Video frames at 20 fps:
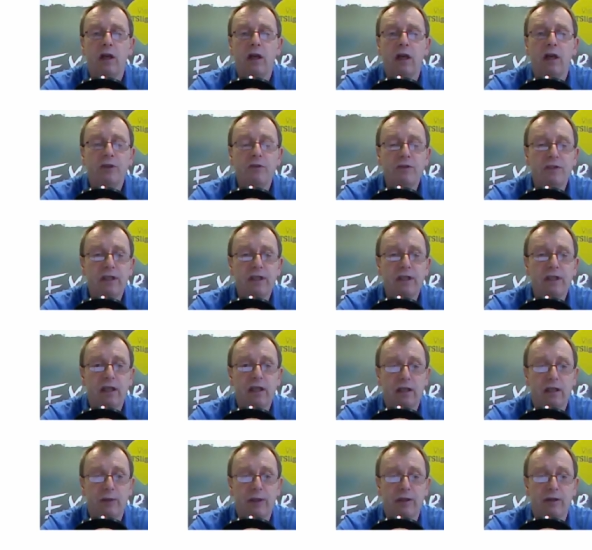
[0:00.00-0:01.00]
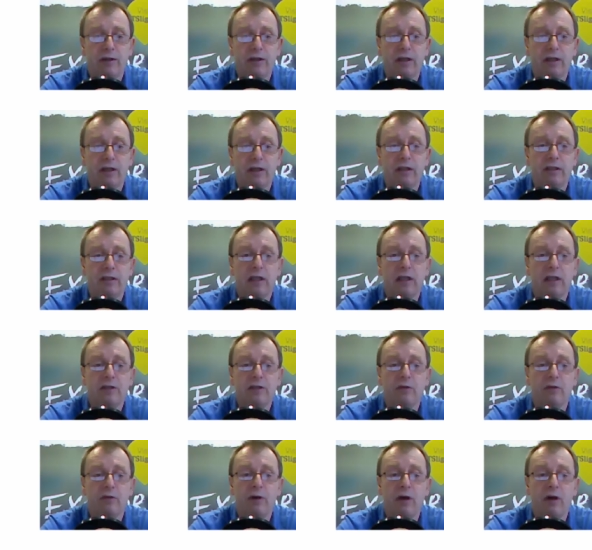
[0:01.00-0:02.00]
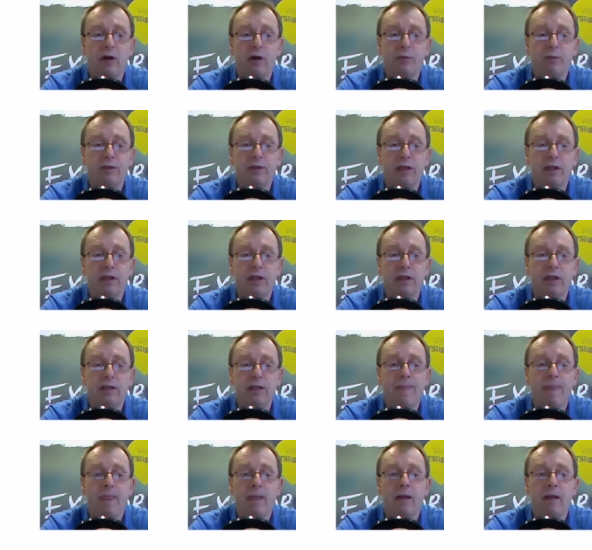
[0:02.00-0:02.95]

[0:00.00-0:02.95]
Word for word: I should say a little bit on intellectual property.